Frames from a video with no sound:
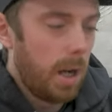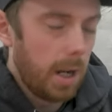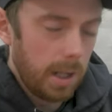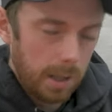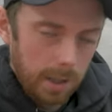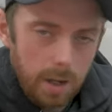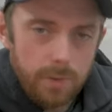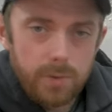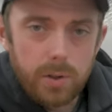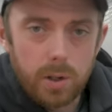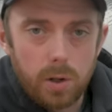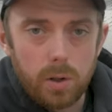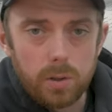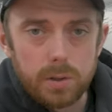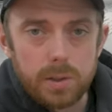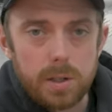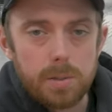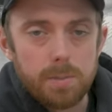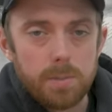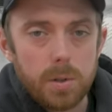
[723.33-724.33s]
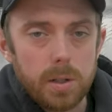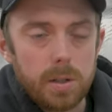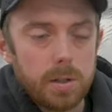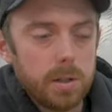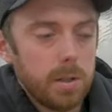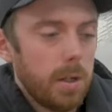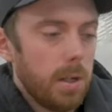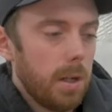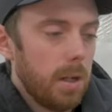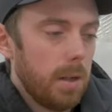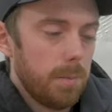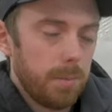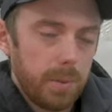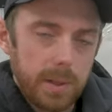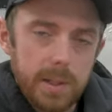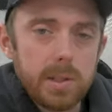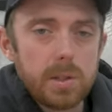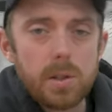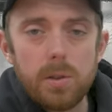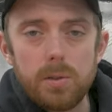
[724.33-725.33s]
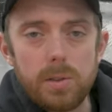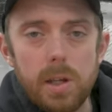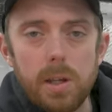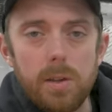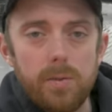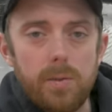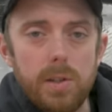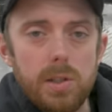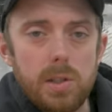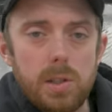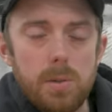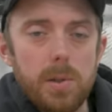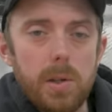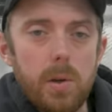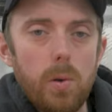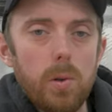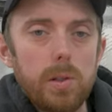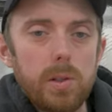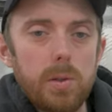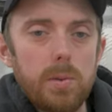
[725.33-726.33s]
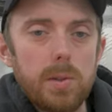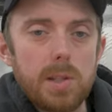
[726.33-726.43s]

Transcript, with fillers: I love your content, brother. Please don't take offense to me calling you